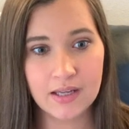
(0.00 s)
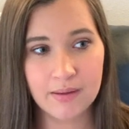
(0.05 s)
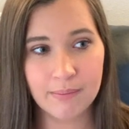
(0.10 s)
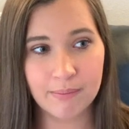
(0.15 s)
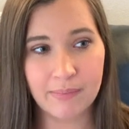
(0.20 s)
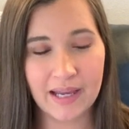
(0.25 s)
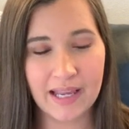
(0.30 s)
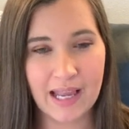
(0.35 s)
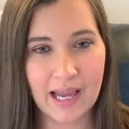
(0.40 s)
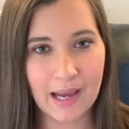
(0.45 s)

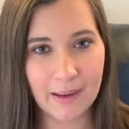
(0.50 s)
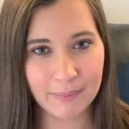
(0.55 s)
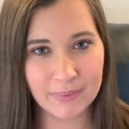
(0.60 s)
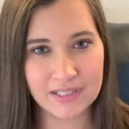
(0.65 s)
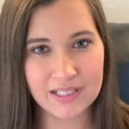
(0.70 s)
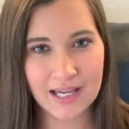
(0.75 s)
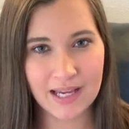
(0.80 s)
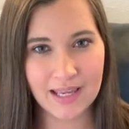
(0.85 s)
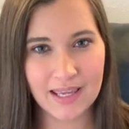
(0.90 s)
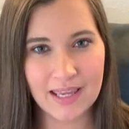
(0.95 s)
my
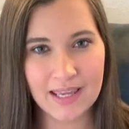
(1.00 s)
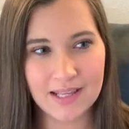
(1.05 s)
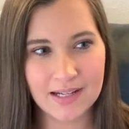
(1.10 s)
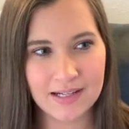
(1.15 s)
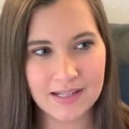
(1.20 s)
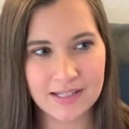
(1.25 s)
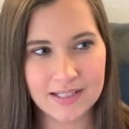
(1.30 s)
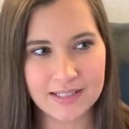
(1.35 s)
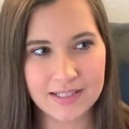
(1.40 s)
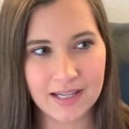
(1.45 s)

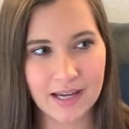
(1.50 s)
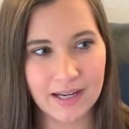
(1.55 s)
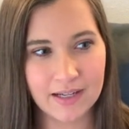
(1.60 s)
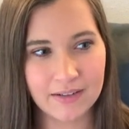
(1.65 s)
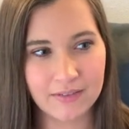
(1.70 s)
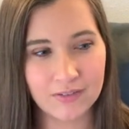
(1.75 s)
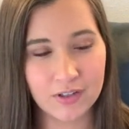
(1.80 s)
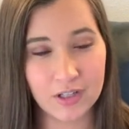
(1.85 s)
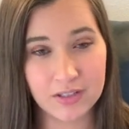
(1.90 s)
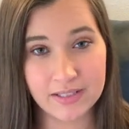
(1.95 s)
appetite has kind
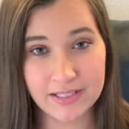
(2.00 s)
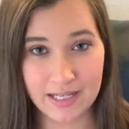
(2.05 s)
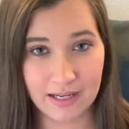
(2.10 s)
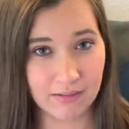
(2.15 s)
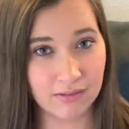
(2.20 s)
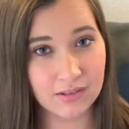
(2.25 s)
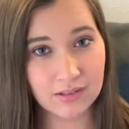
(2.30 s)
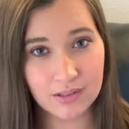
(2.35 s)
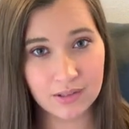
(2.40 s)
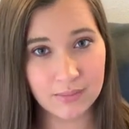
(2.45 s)
of gone
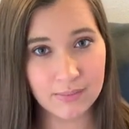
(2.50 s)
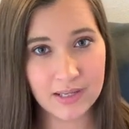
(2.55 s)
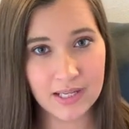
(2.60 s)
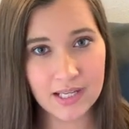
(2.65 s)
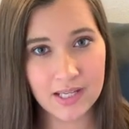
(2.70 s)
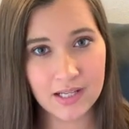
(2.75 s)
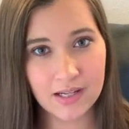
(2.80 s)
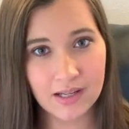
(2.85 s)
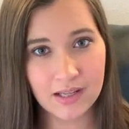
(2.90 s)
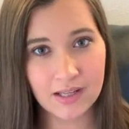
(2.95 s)
down a little
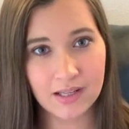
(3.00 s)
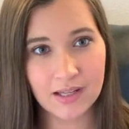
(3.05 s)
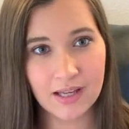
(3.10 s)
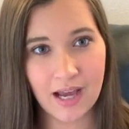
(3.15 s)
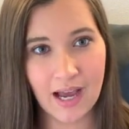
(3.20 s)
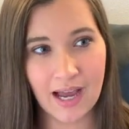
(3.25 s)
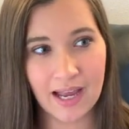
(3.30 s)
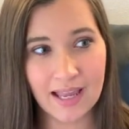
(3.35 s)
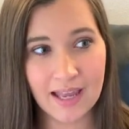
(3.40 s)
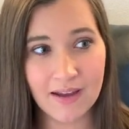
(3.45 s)
bit.
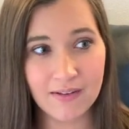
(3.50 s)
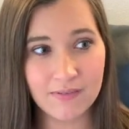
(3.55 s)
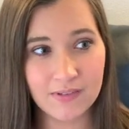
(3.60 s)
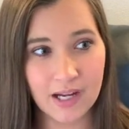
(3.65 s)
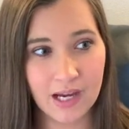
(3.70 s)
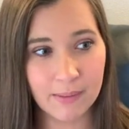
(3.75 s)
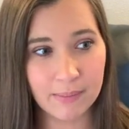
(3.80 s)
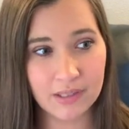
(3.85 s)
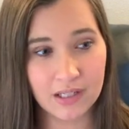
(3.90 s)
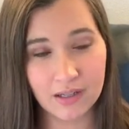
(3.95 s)
I have
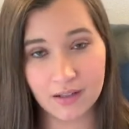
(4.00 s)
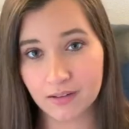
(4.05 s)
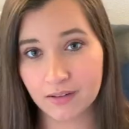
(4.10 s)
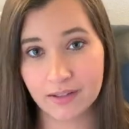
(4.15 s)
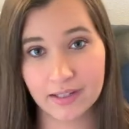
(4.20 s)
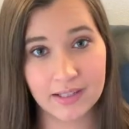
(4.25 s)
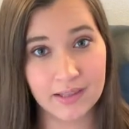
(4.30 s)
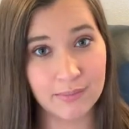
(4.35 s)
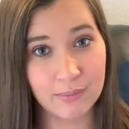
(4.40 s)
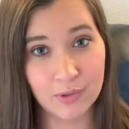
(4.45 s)
not been
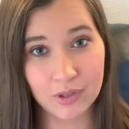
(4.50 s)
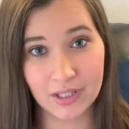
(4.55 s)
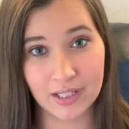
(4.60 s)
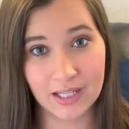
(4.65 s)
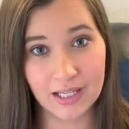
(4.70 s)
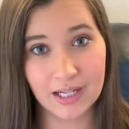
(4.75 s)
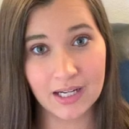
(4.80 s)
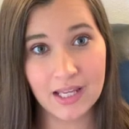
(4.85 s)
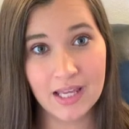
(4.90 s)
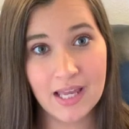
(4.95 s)
hungry in the
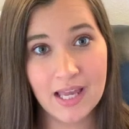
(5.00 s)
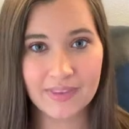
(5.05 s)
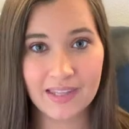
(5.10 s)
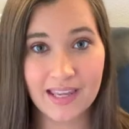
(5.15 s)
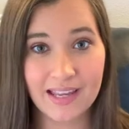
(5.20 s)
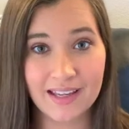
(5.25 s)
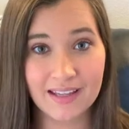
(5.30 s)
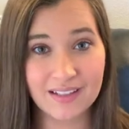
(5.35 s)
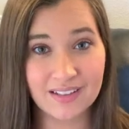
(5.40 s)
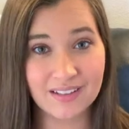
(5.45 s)
morning
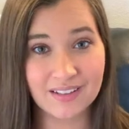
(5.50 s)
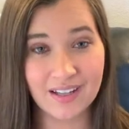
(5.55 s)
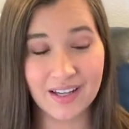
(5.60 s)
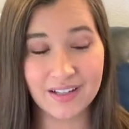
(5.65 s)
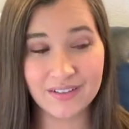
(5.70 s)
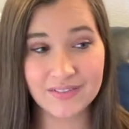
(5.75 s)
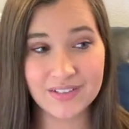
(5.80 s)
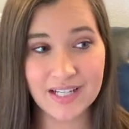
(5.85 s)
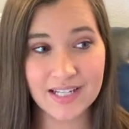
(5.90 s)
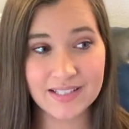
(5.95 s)
and a lot
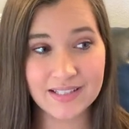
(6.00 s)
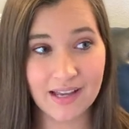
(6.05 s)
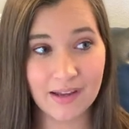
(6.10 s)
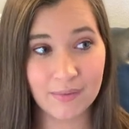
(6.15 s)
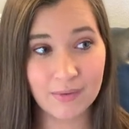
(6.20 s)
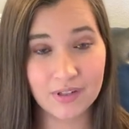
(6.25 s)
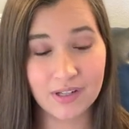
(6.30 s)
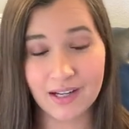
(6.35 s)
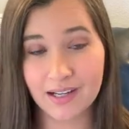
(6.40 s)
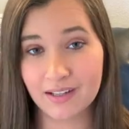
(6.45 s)
of days I
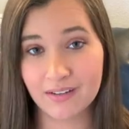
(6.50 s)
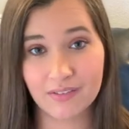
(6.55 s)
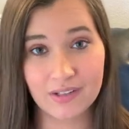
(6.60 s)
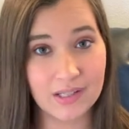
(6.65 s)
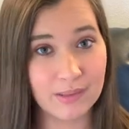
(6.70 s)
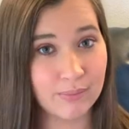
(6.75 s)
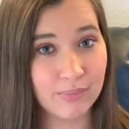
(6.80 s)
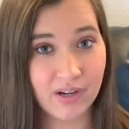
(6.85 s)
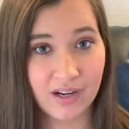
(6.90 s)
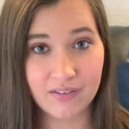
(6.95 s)
will not even
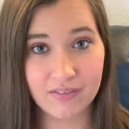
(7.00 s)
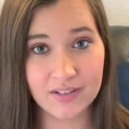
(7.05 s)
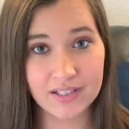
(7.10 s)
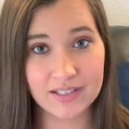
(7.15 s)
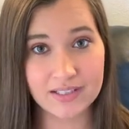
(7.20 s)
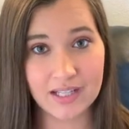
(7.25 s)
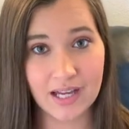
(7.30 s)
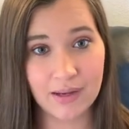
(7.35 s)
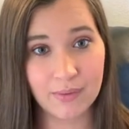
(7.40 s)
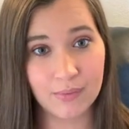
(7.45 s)
eat
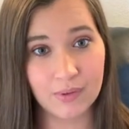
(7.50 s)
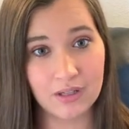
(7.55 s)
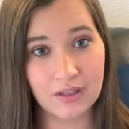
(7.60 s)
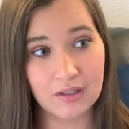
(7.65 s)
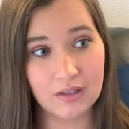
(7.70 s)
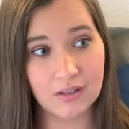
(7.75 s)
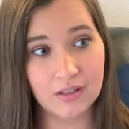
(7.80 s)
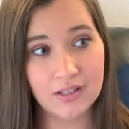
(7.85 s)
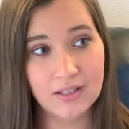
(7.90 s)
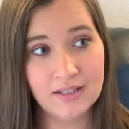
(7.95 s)
breakfast. I
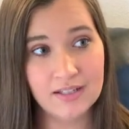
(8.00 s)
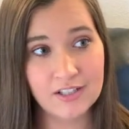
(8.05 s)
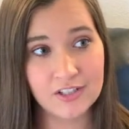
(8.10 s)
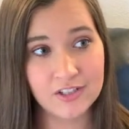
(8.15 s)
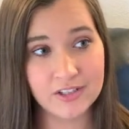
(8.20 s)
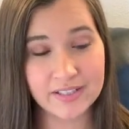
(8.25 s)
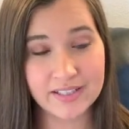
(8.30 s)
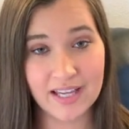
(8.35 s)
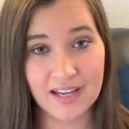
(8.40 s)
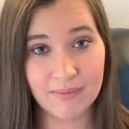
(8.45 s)
will
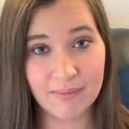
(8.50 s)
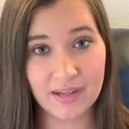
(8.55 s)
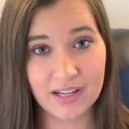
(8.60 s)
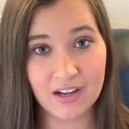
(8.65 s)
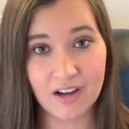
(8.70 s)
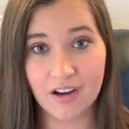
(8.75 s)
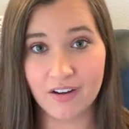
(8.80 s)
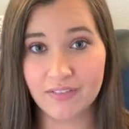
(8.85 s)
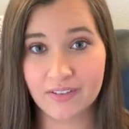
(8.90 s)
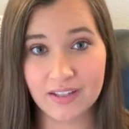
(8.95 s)
just have my
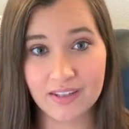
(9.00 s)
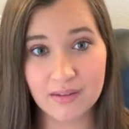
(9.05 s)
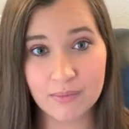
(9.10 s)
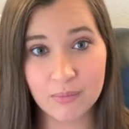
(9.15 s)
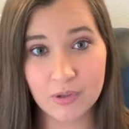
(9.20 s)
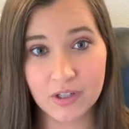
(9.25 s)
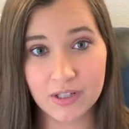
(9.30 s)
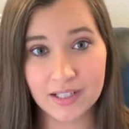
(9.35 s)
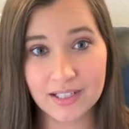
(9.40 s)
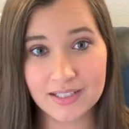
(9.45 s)
coffee in the
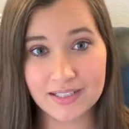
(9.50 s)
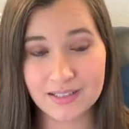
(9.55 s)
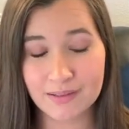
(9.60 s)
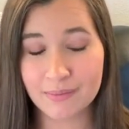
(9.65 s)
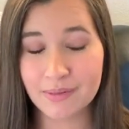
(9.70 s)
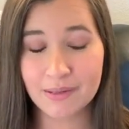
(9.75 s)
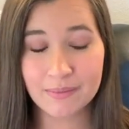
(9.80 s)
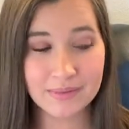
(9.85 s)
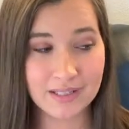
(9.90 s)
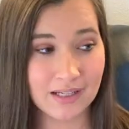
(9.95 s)
morning.
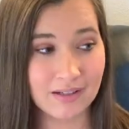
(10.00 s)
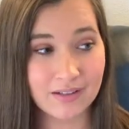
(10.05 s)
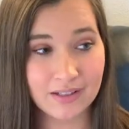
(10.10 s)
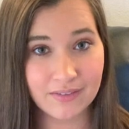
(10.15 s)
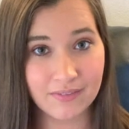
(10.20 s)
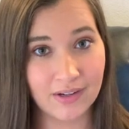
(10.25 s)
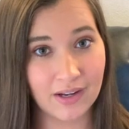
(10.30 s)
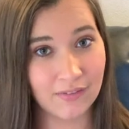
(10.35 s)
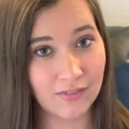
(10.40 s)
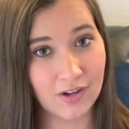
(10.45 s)
Sometimes I don't
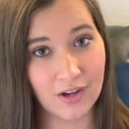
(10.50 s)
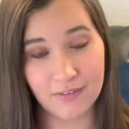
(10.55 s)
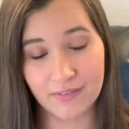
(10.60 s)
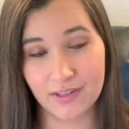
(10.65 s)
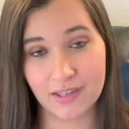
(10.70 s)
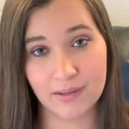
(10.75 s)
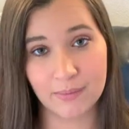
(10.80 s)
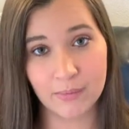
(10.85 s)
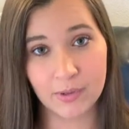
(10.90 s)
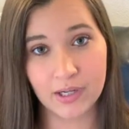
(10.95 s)
even have coffee
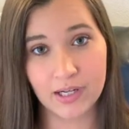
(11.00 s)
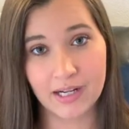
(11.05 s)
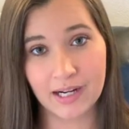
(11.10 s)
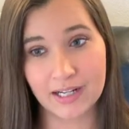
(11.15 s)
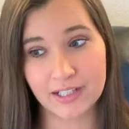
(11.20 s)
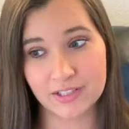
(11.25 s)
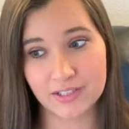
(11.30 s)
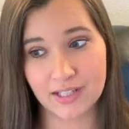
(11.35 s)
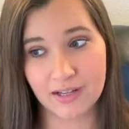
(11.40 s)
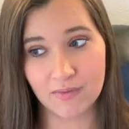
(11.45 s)
in the morning.
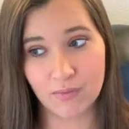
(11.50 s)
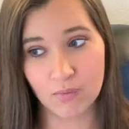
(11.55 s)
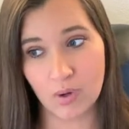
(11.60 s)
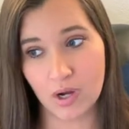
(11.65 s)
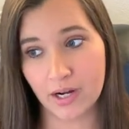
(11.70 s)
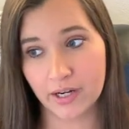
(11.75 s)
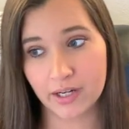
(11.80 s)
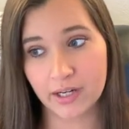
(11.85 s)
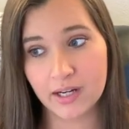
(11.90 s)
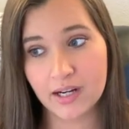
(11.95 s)
I just have
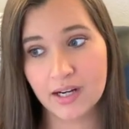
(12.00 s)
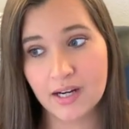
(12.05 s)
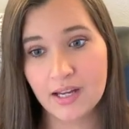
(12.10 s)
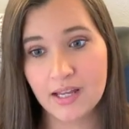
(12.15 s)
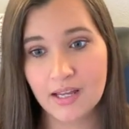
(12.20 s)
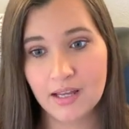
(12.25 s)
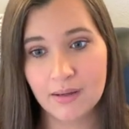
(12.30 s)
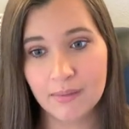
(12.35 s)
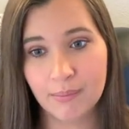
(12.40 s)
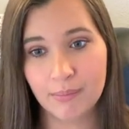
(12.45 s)
water.
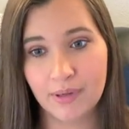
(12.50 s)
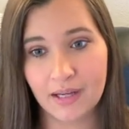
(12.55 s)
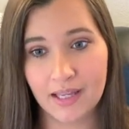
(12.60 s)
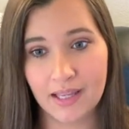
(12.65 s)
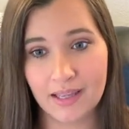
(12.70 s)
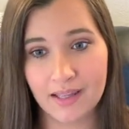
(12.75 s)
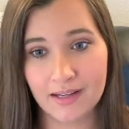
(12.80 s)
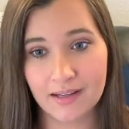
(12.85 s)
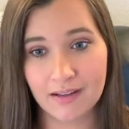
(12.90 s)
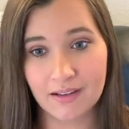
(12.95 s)

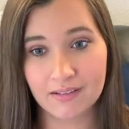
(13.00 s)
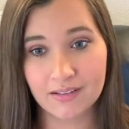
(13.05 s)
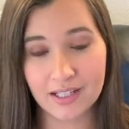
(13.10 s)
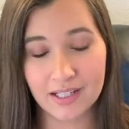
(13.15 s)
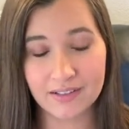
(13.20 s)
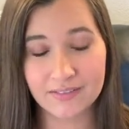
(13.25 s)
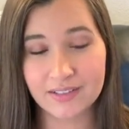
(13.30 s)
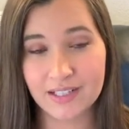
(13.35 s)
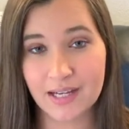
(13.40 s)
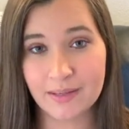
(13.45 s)
But a
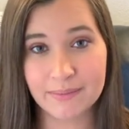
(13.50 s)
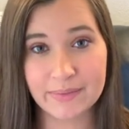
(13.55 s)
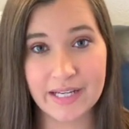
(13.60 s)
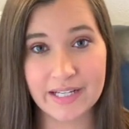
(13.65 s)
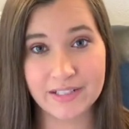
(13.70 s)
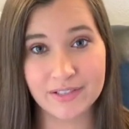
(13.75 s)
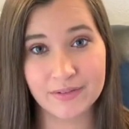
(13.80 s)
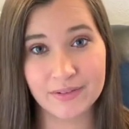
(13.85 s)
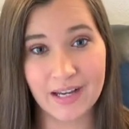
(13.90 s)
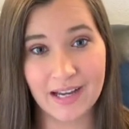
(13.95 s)
lot of times I
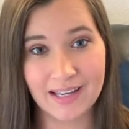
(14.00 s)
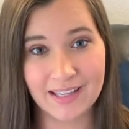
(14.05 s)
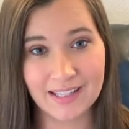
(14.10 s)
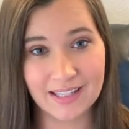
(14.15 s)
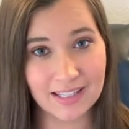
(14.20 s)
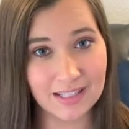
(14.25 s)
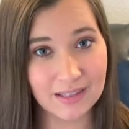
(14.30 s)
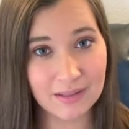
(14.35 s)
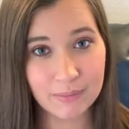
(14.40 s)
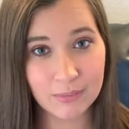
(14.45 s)
do not
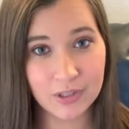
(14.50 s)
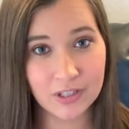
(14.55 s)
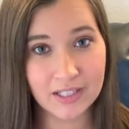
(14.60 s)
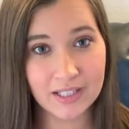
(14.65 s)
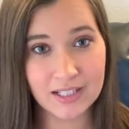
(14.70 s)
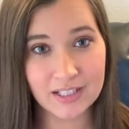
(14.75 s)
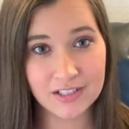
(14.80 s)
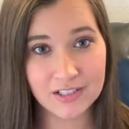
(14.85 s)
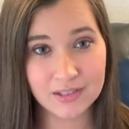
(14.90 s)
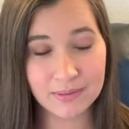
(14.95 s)
eat in the
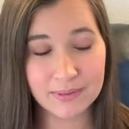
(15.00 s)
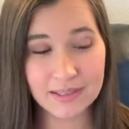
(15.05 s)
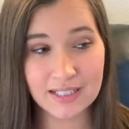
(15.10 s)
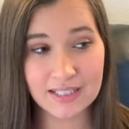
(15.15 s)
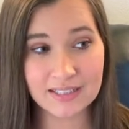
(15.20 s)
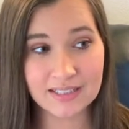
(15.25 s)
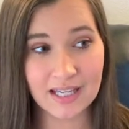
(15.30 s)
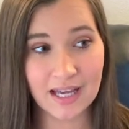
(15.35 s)
morning just because